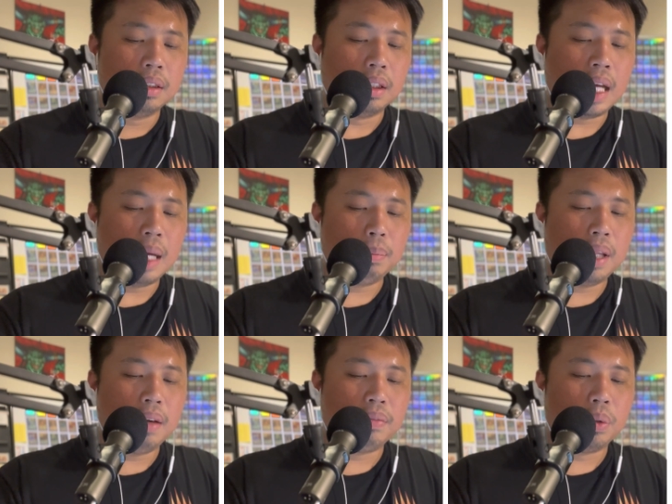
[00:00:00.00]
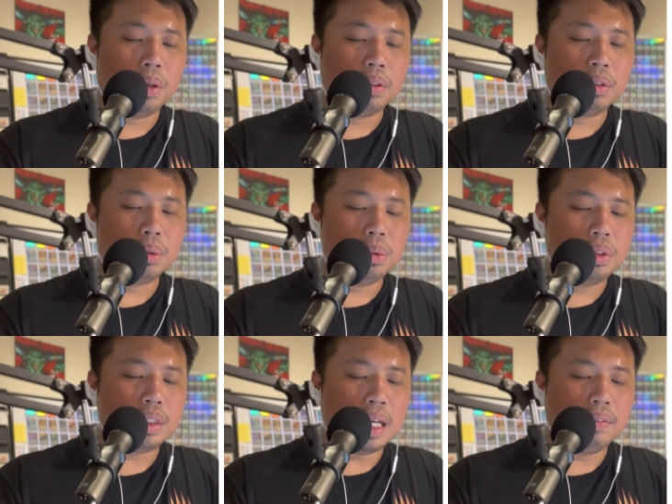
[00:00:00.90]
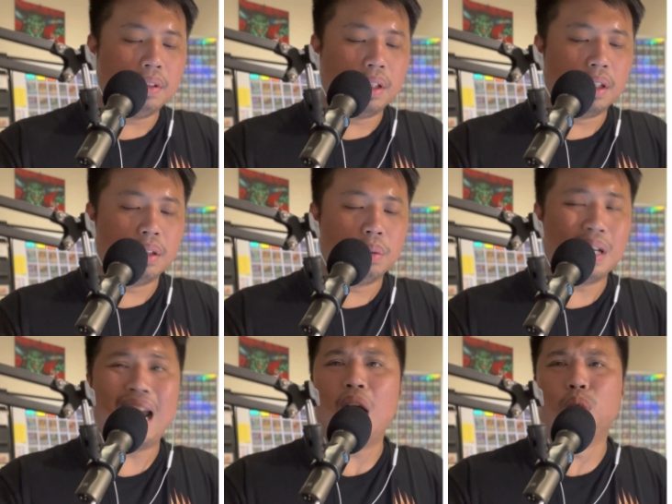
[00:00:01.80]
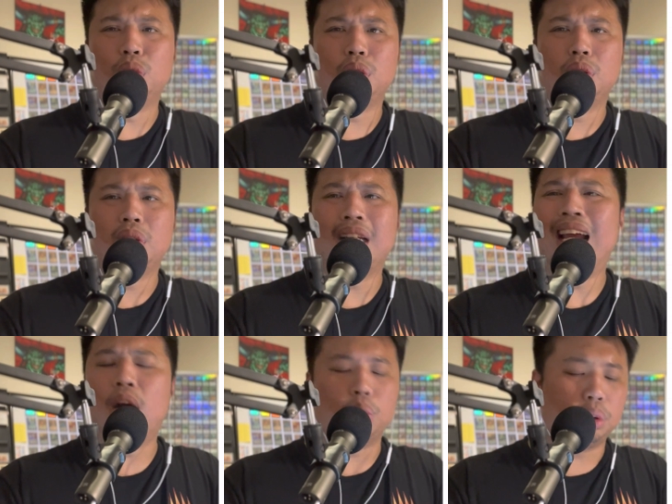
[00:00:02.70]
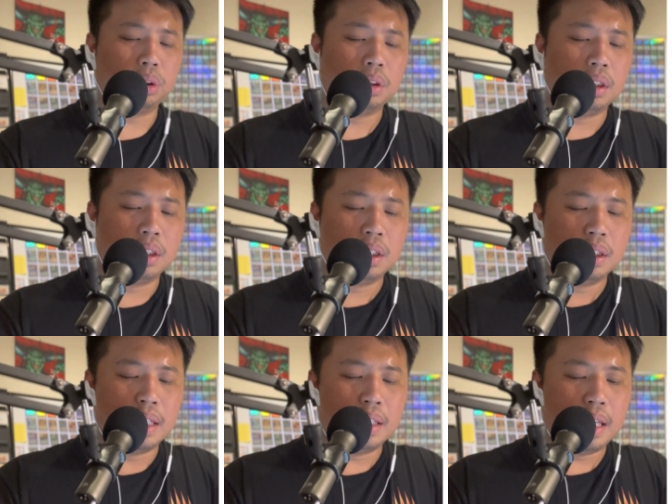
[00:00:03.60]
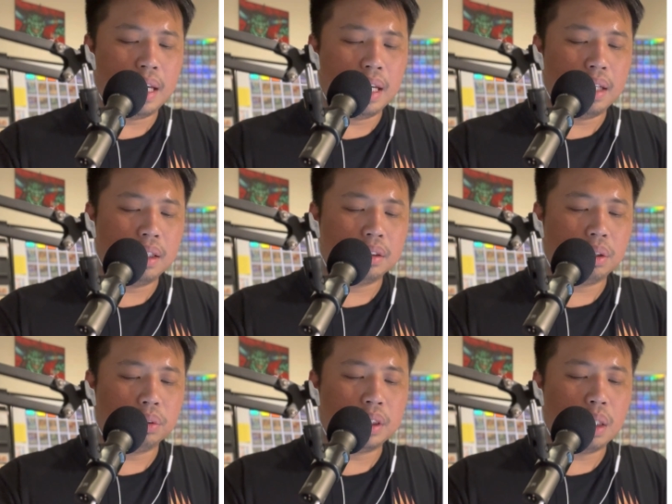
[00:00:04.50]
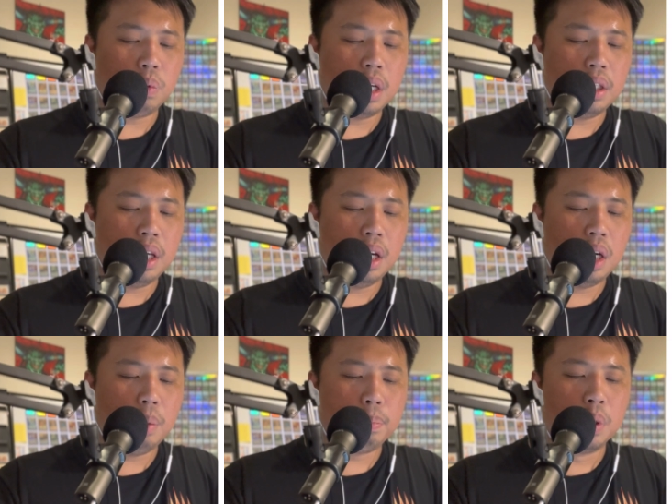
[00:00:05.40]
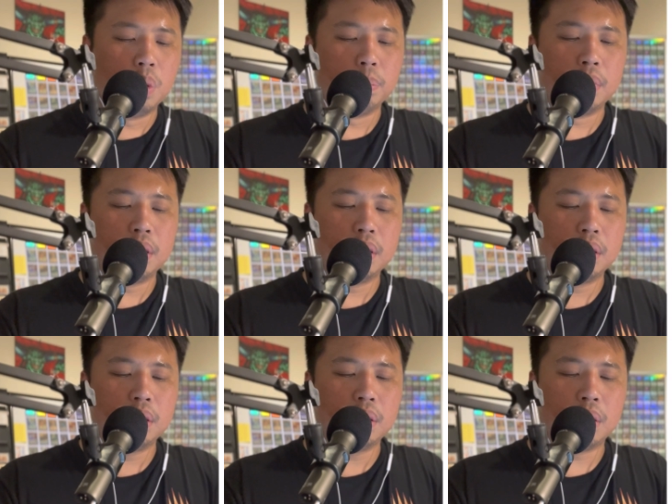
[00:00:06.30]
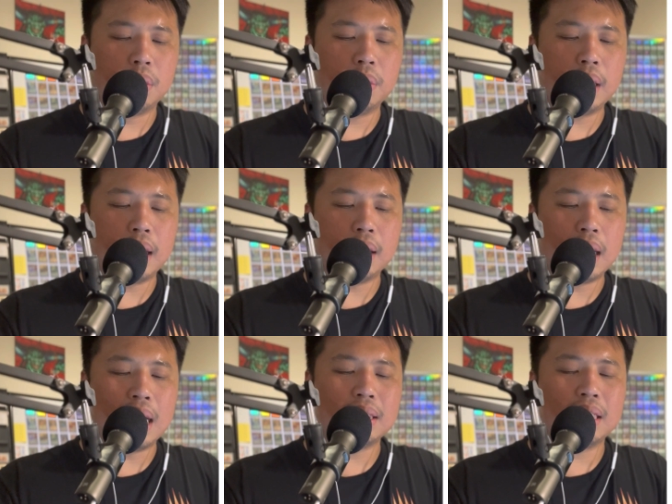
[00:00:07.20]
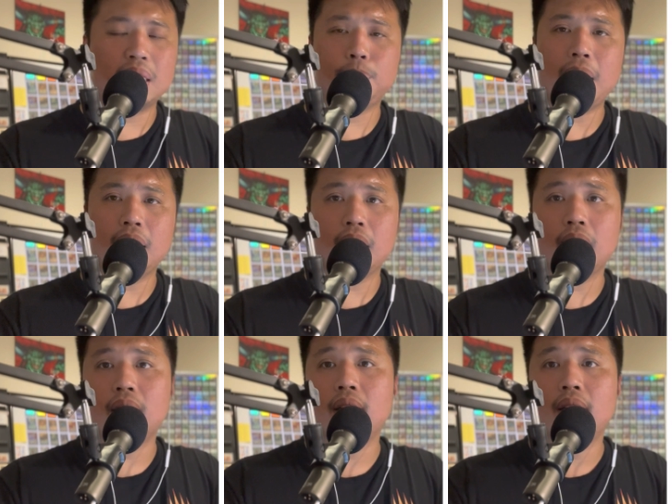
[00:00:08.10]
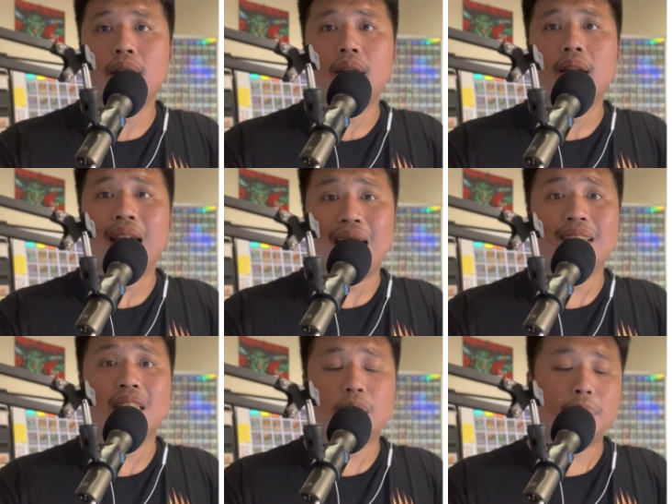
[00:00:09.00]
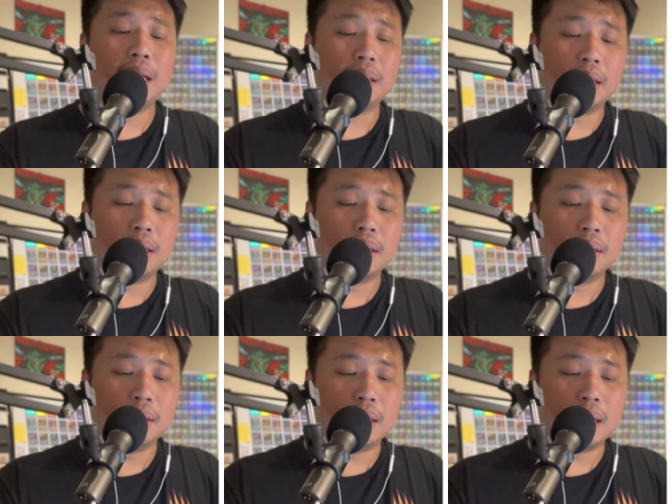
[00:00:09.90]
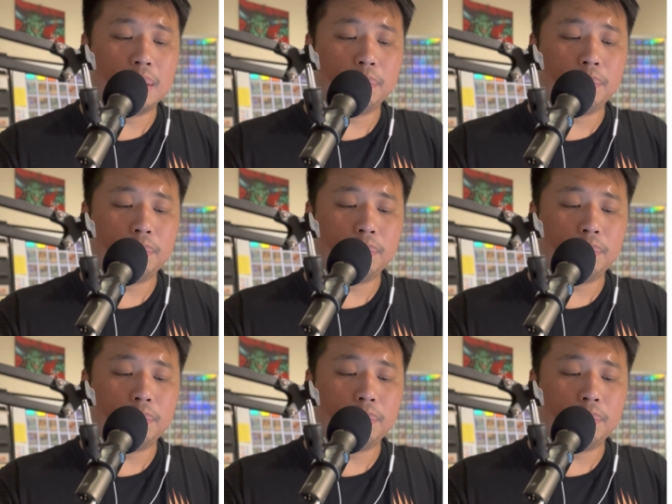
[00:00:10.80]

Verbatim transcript: Light Play Foil 270. Ouch. Ouch. And then let's go check one year. Boom. Oh, yeah. As expected. As expected. Look at that.